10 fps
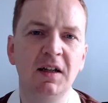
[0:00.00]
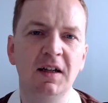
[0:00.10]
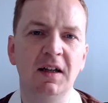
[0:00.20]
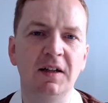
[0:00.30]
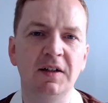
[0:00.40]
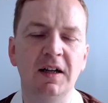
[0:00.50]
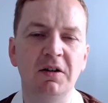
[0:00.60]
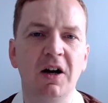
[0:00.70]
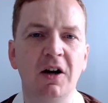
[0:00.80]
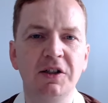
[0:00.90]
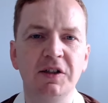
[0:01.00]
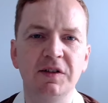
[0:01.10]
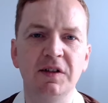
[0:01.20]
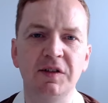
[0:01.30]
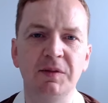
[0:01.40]
and how
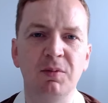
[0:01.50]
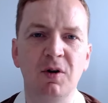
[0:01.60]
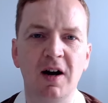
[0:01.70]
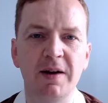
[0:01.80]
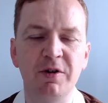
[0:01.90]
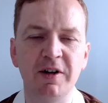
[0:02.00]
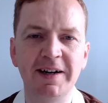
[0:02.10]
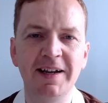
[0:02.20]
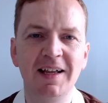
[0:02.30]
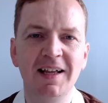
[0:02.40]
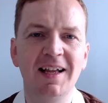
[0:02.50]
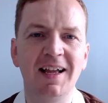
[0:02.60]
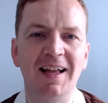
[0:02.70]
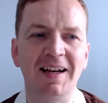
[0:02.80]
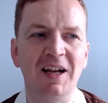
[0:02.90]
consciousness is primary,
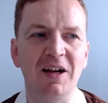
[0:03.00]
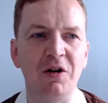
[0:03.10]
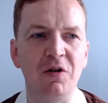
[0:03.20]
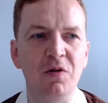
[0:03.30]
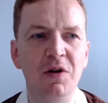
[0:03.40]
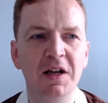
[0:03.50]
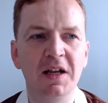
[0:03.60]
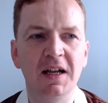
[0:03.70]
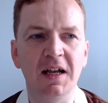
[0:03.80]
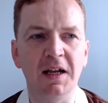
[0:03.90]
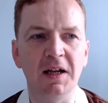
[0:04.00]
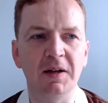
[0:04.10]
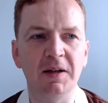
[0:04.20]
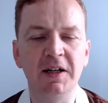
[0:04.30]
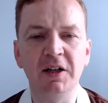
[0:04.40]
and how
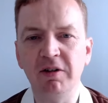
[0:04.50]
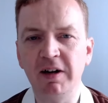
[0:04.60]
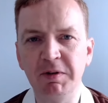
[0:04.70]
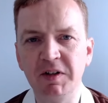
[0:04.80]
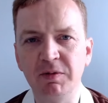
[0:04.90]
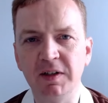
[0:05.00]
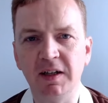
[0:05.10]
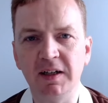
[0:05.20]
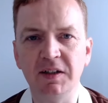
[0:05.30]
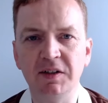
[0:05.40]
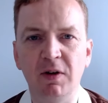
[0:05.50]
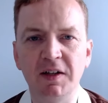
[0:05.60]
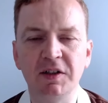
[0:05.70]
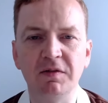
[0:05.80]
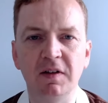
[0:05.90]
in agreement with, I guess,
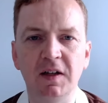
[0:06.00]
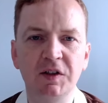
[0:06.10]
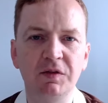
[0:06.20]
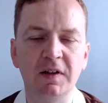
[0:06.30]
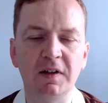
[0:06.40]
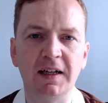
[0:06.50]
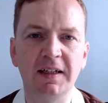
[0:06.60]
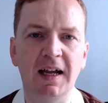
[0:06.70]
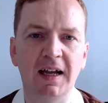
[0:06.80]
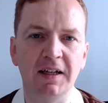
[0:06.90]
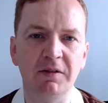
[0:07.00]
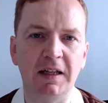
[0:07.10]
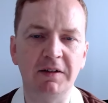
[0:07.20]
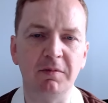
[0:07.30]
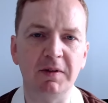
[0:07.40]
Western philosophy like Kant,
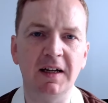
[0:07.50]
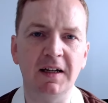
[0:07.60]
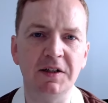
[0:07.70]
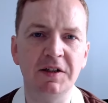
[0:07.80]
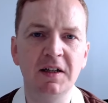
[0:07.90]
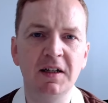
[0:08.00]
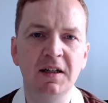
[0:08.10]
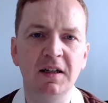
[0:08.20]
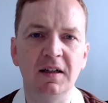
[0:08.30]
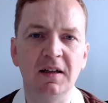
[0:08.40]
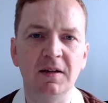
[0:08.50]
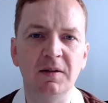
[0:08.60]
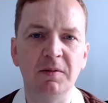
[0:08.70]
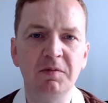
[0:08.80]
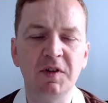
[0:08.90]
like from Kant,
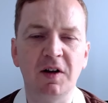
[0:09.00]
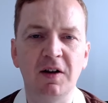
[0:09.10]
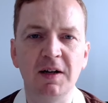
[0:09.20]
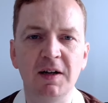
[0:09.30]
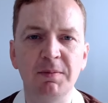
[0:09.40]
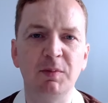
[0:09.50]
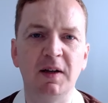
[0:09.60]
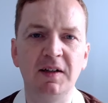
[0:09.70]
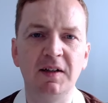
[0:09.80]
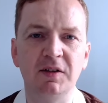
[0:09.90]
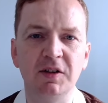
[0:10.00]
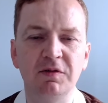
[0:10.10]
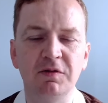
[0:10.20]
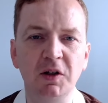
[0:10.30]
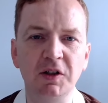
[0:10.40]
time and space are just
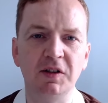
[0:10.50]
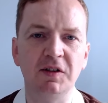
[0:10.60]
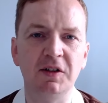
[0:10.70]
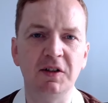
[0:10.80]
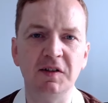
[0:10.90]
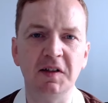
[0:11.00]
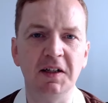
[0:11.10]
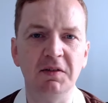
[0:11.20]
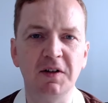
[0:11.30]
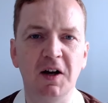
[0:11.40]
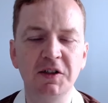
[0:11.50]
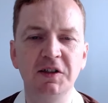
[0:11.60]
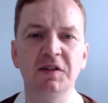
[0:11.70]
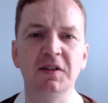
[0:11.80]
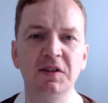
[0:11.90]
functions, you could say, of
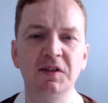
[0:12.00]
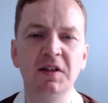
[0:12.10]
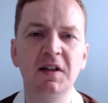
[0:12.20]
consciousness.